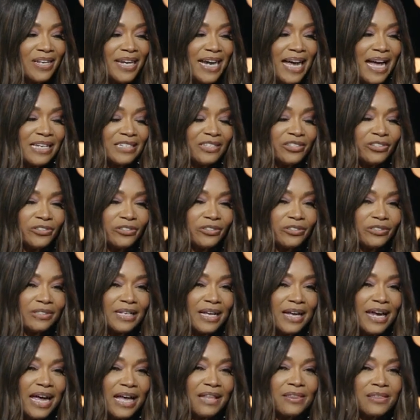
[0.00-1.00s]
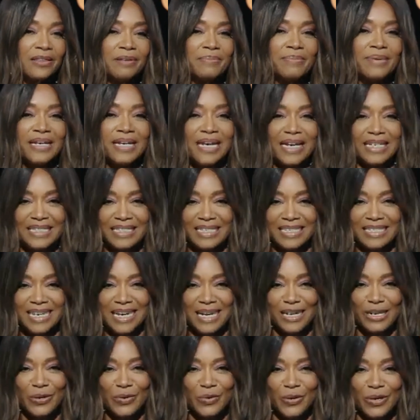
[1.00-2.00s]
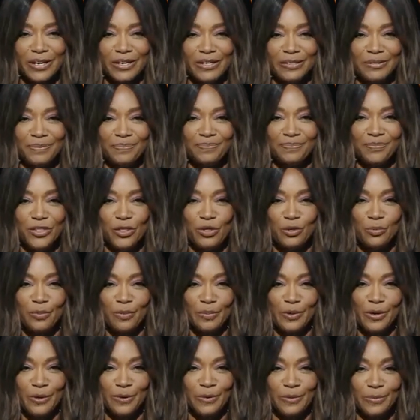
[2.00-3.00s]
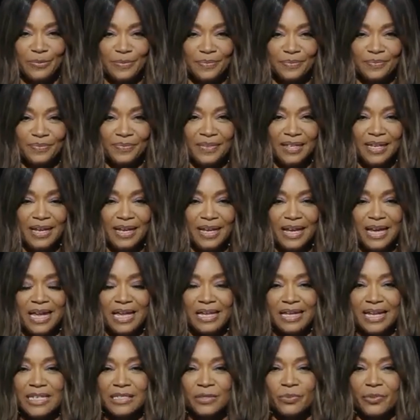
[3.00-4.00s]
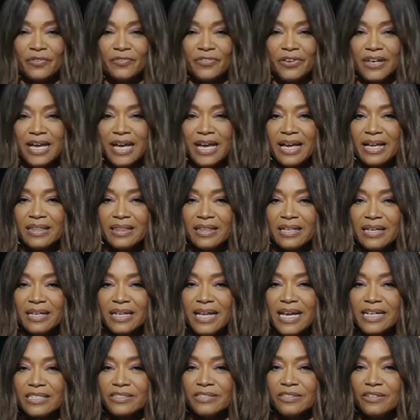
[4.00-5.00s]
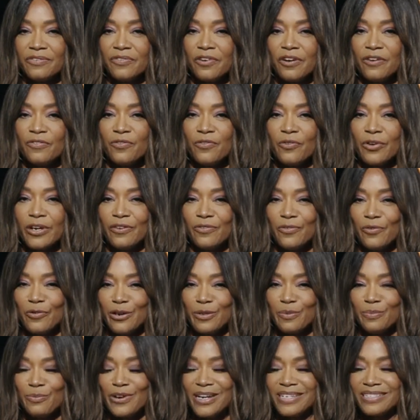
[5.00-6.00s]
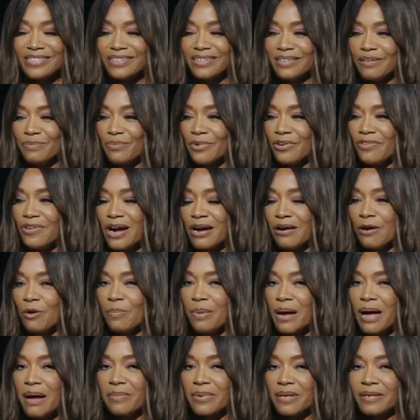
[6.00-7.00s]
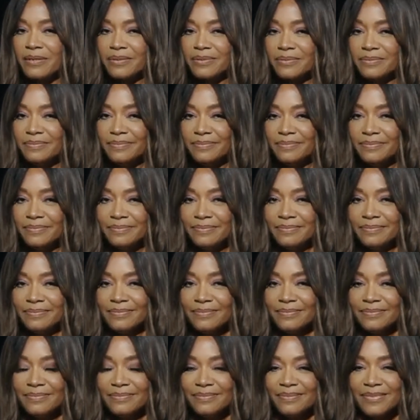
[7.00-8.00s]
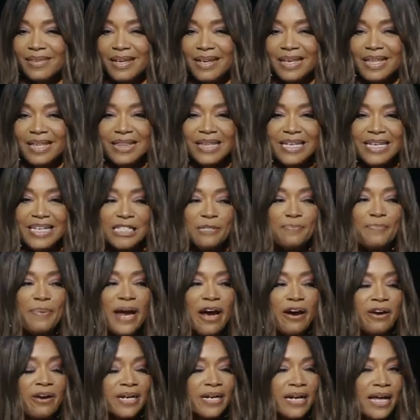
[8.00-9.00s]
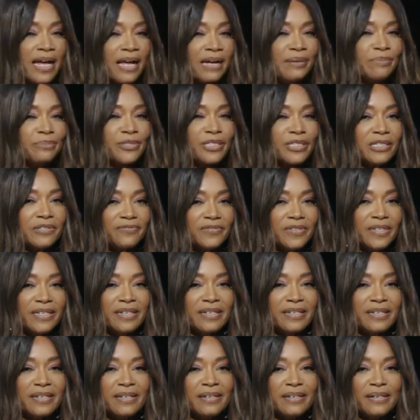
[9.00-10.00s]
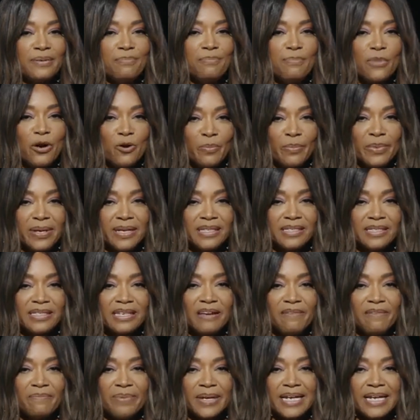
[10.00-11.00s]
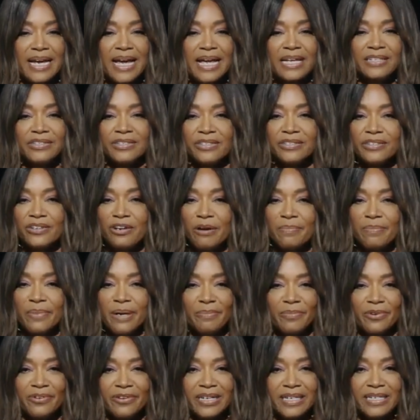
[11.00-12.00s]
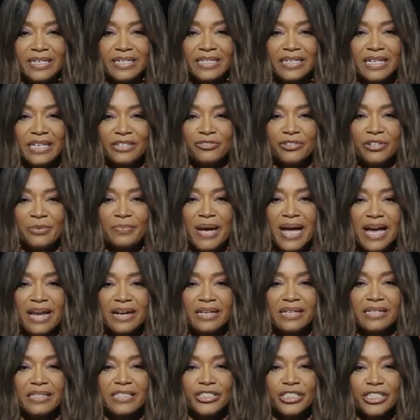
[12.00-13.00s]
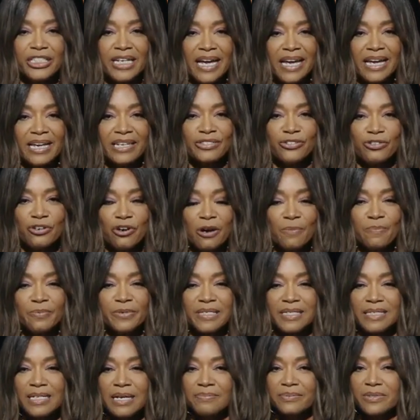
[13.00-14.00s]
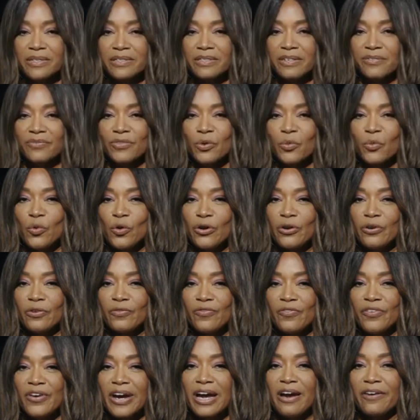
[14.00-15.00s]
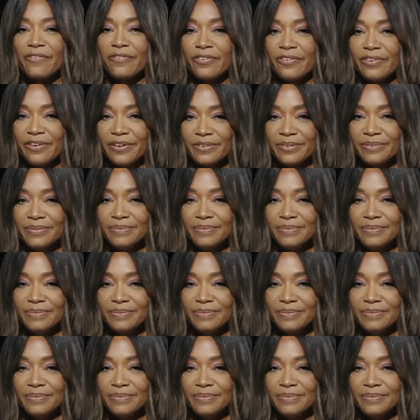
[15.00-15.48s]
the national anthem in 1991, Super Bowl, and lest we forget the election of our 44th president, Barack Obama. These paradigm-shifting moments have been etched in our memories and dramatically changed our perception of the world forever.